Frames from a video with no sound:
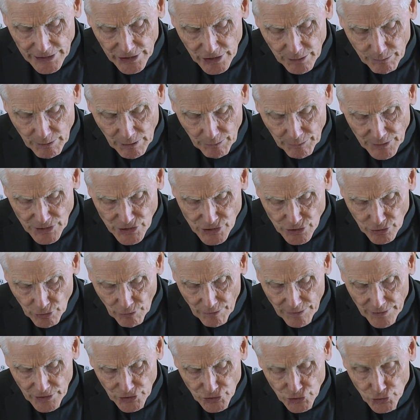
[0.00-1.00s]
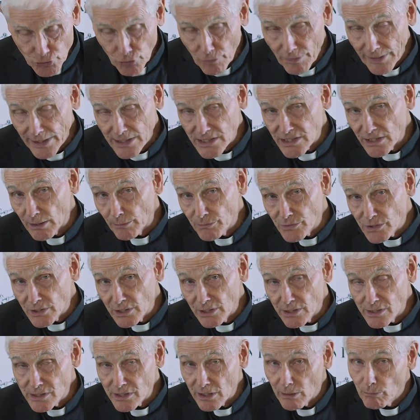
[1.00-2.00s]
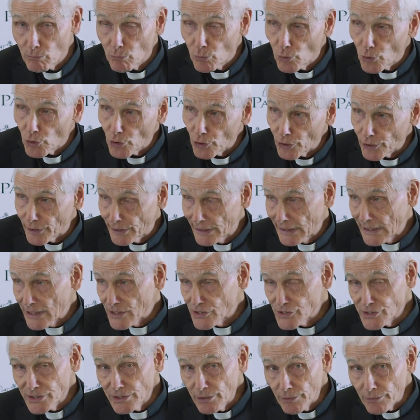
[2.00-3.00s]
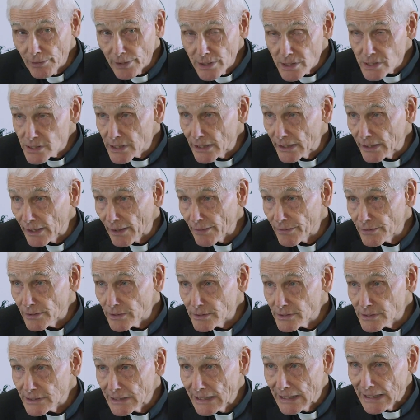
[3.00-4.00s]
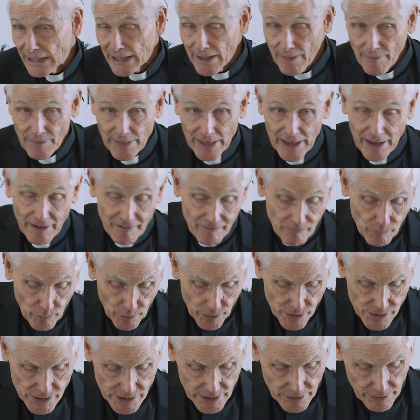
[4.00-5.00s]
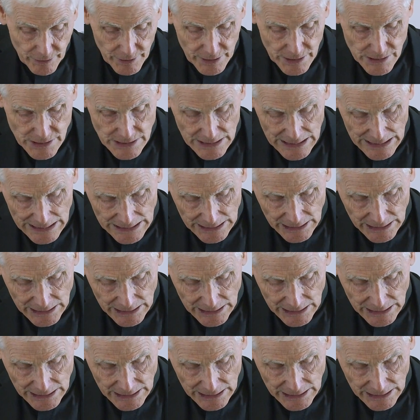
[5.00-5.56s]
here, but we saw that, show that some sins are more serious than others, and they have more serious